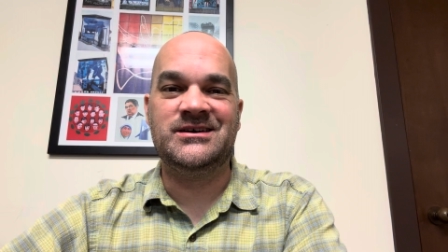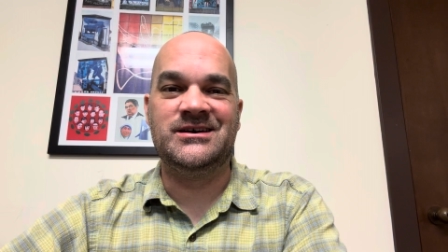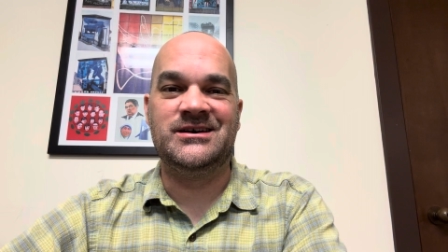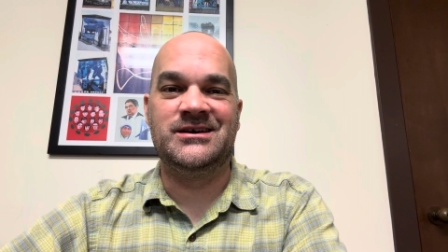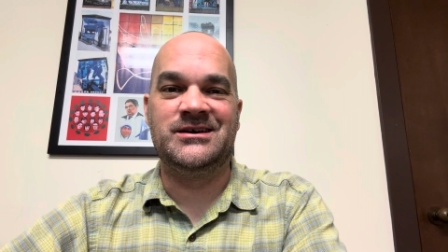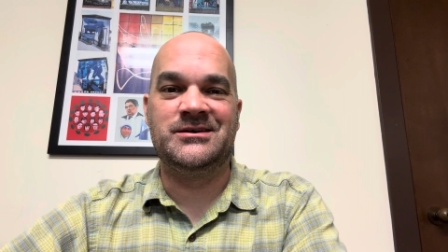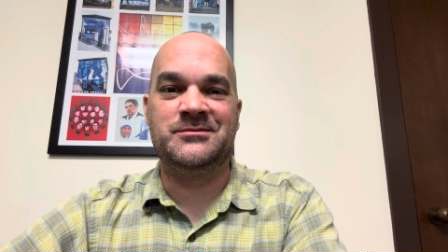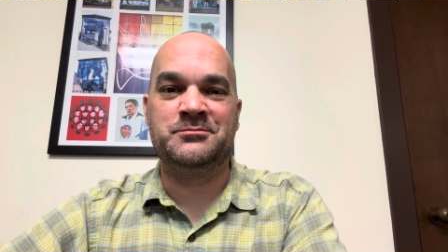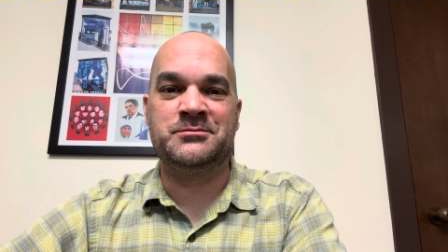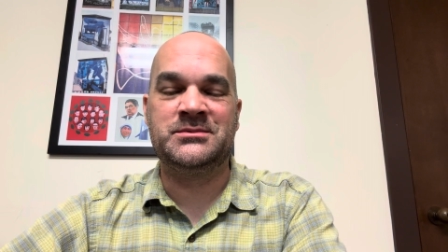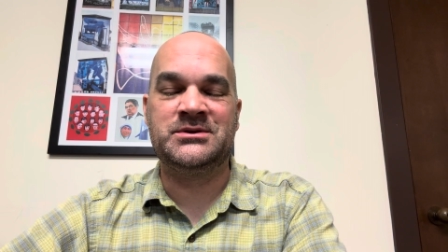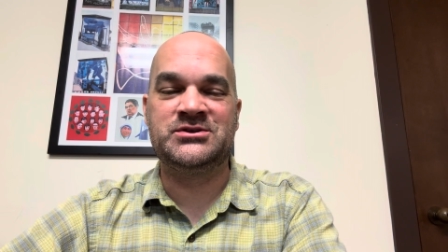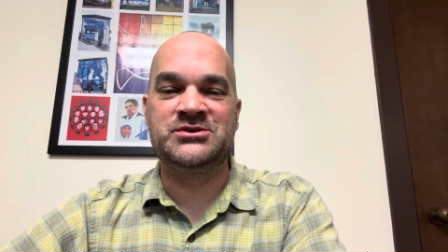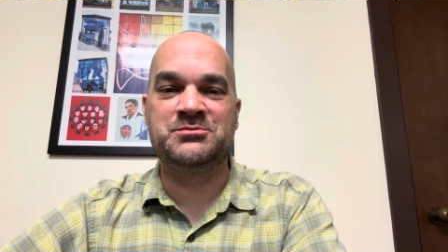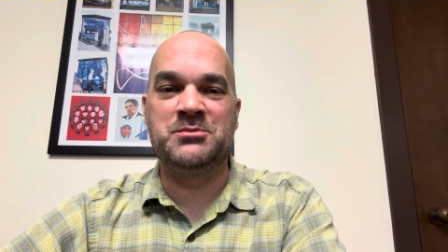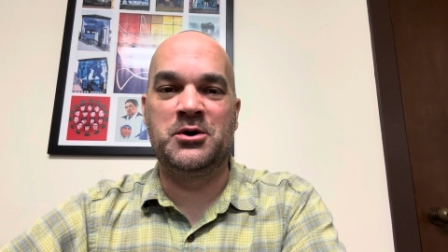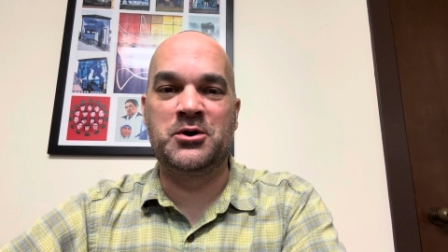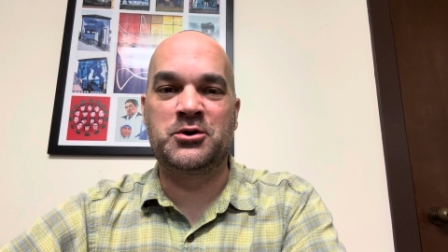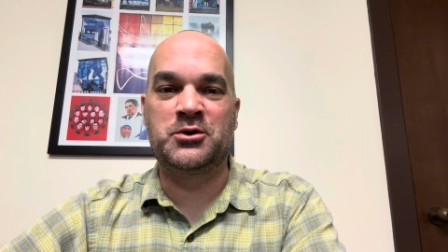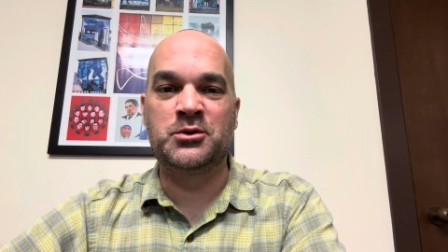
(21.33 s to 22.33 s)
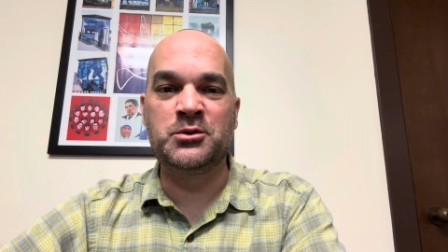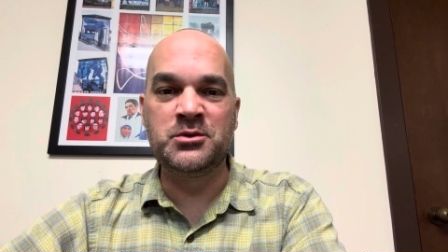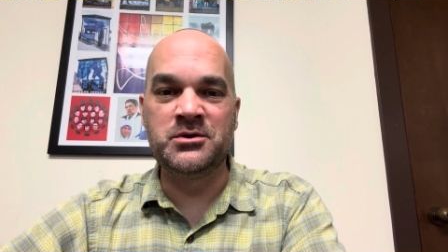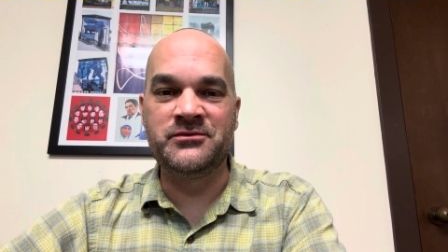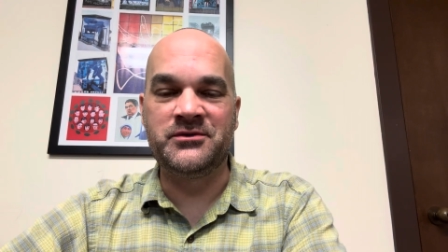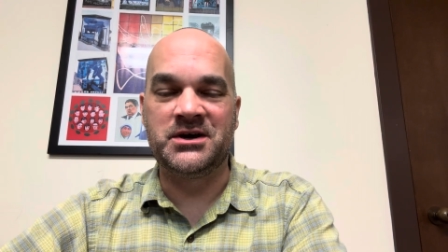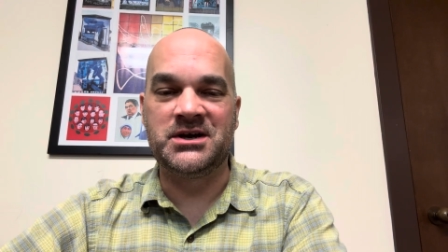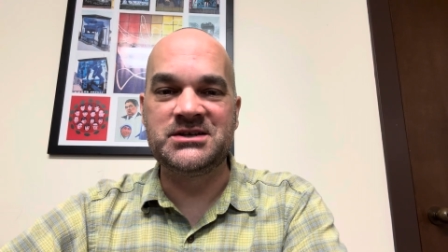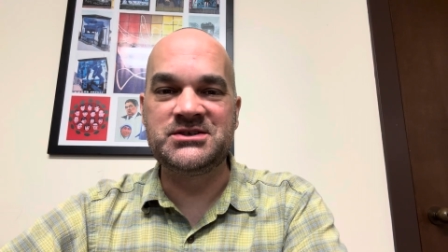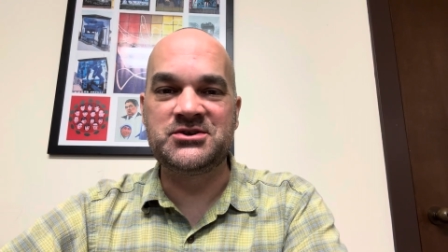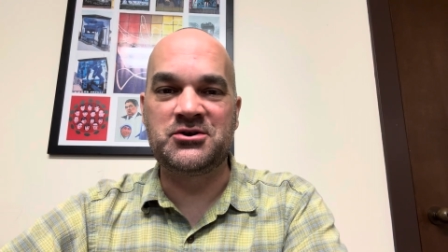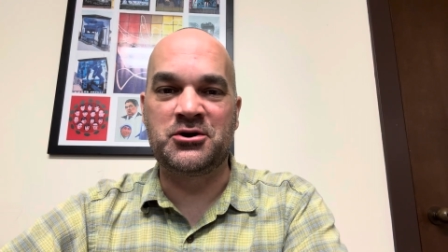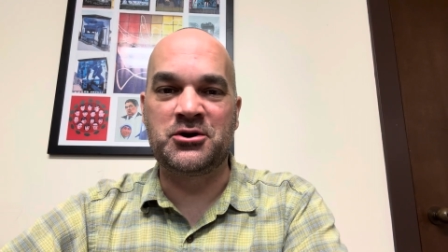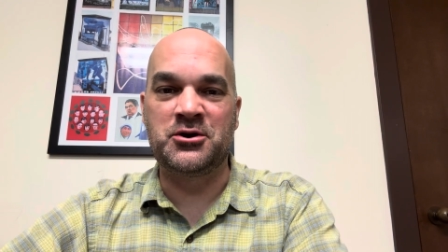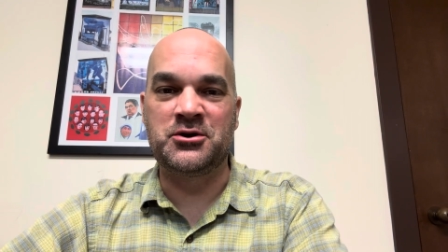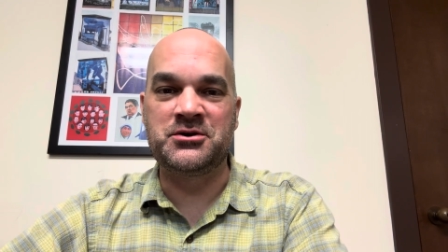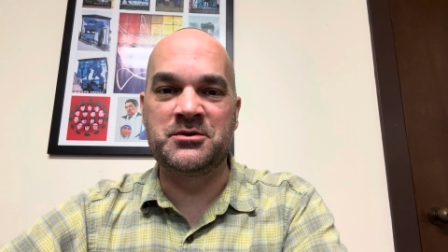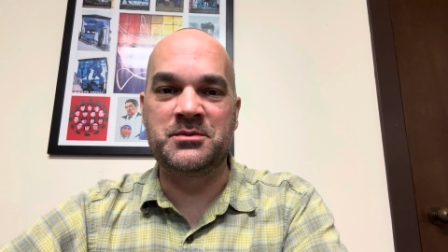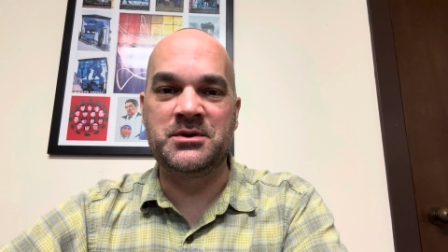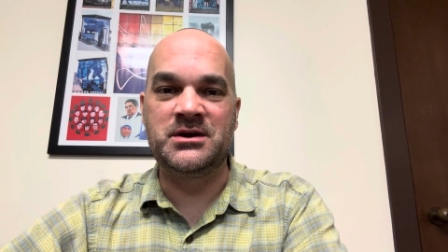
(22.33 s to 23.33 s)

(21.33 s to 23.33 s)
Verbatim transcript: uh, a small crew of us are going to